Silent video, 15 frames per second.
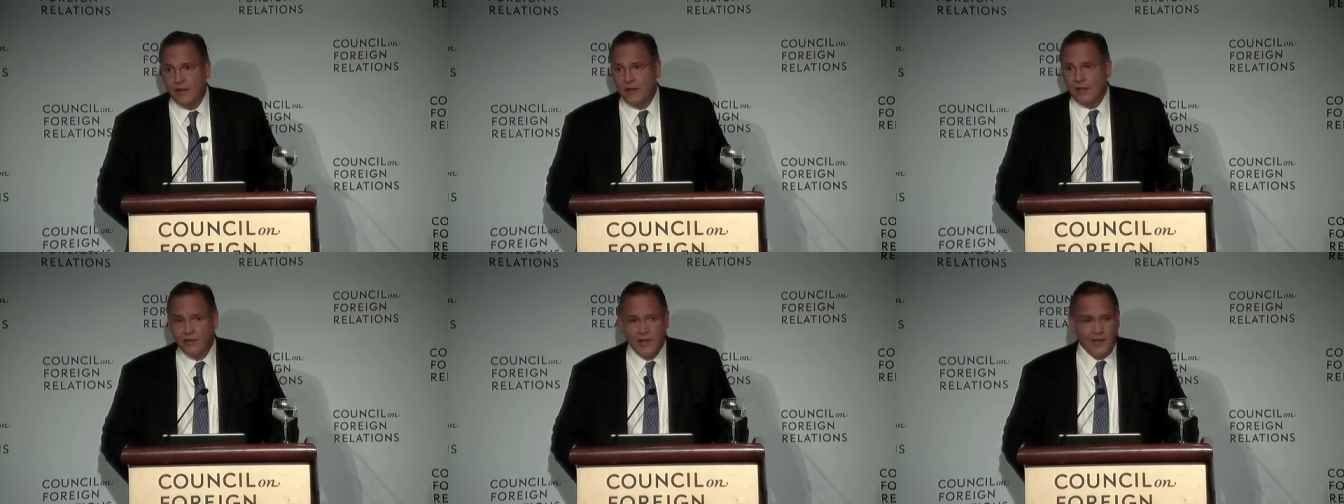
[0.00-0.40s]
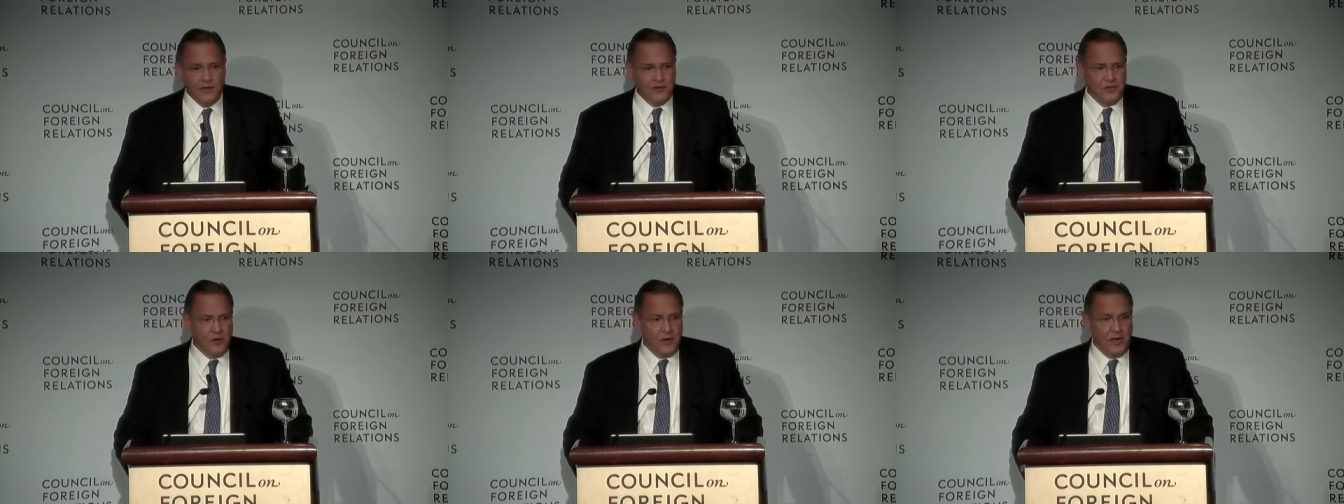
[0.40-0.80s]
Thank you,
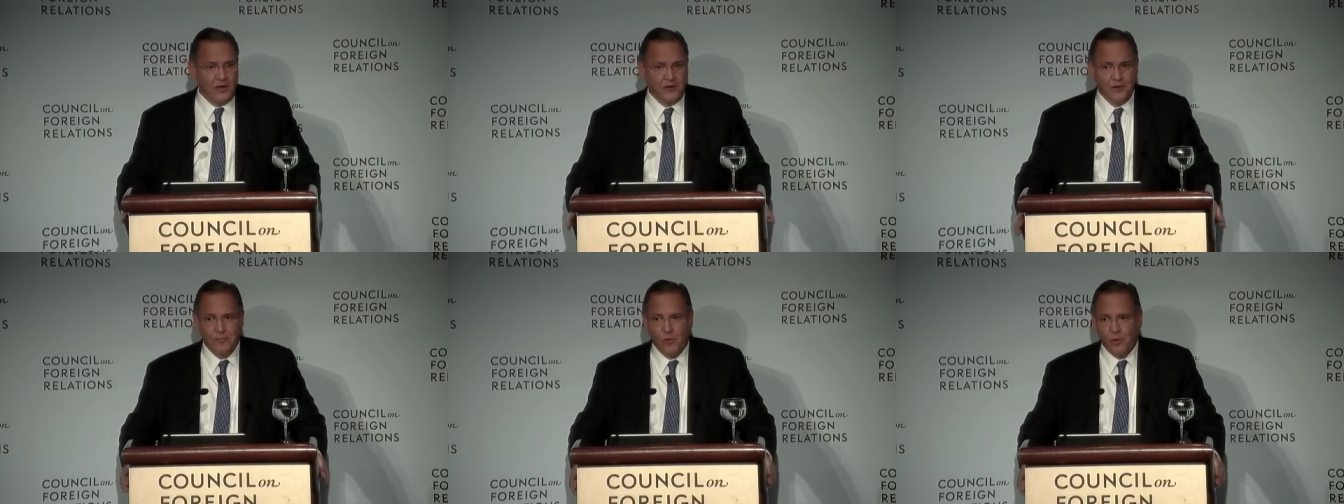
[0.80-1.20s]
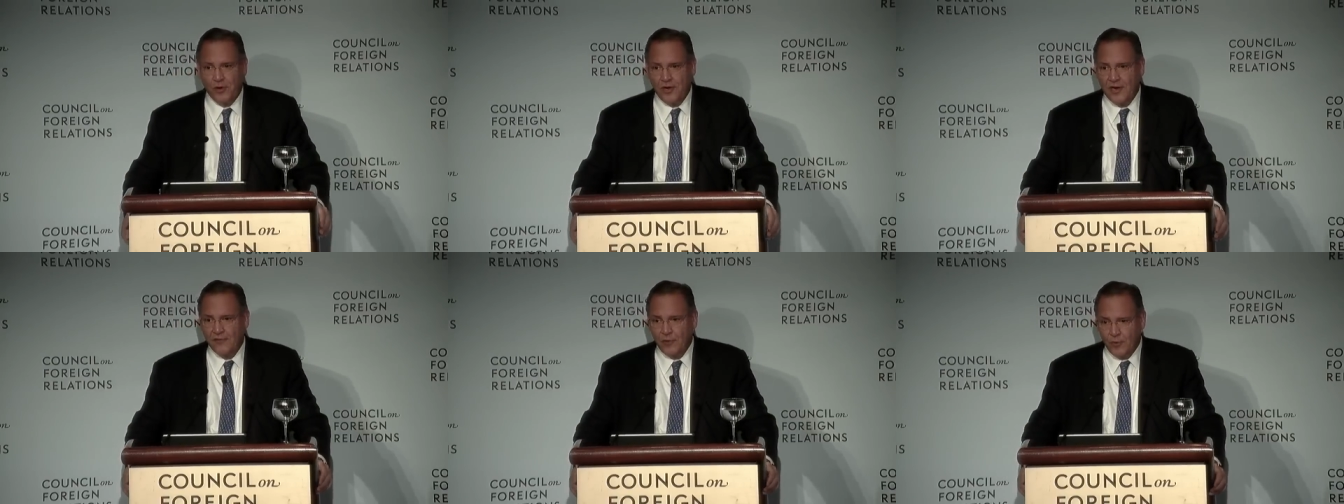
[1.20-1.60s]
Zoe, and good morning,
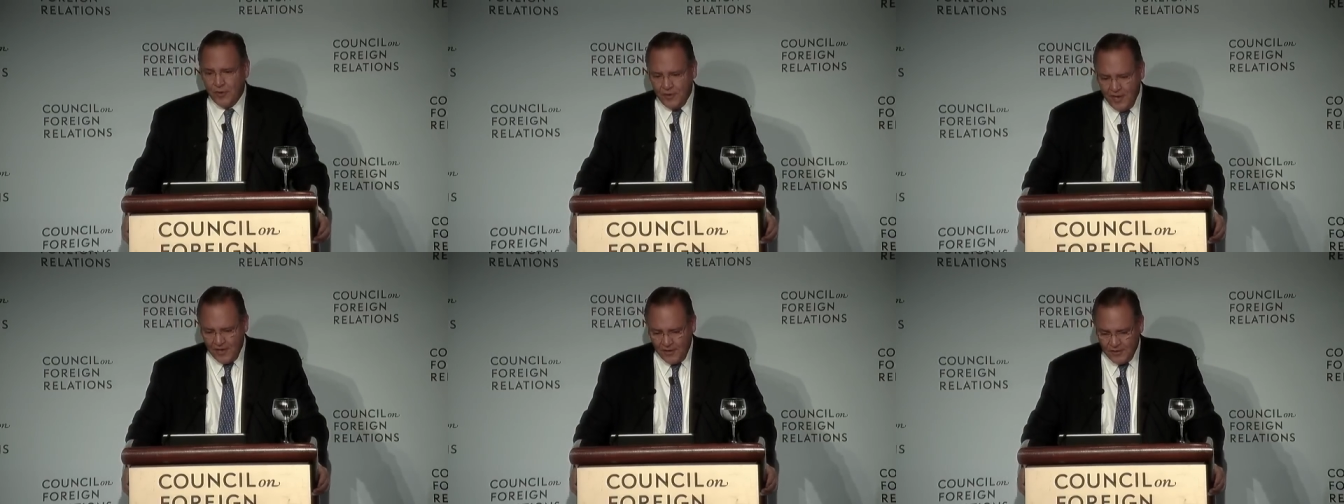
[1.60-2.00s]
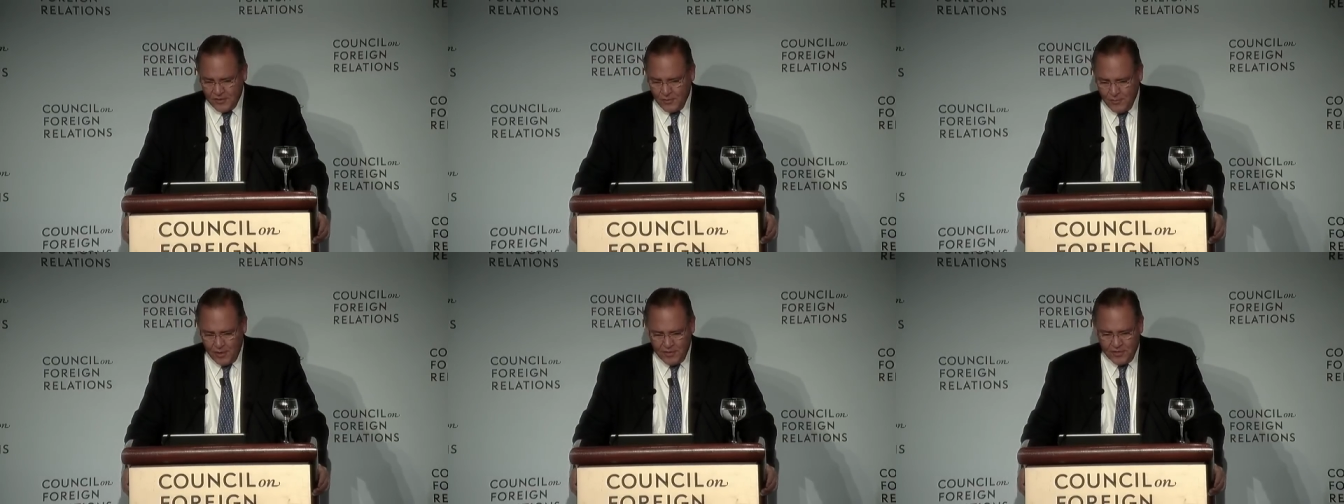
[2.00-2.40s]
everyone. Thank you so
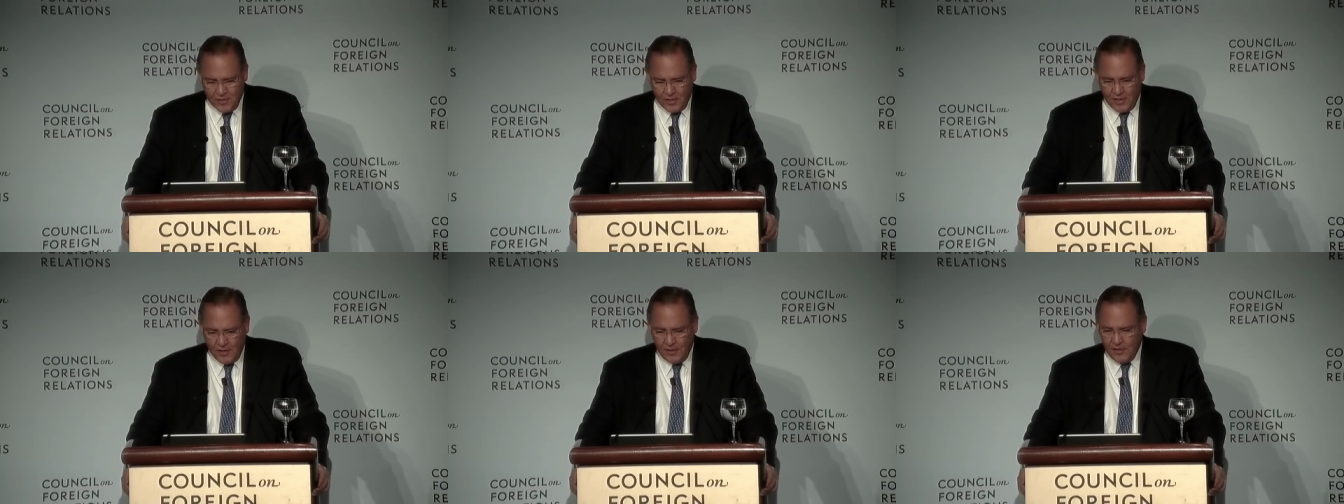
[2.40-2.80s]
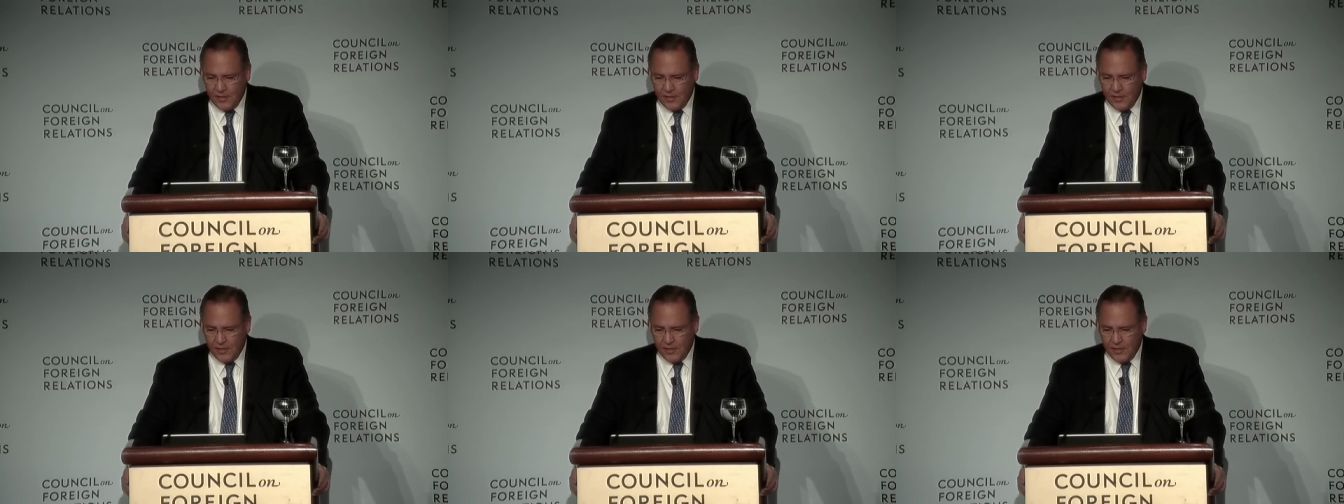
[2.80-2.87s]
much uh,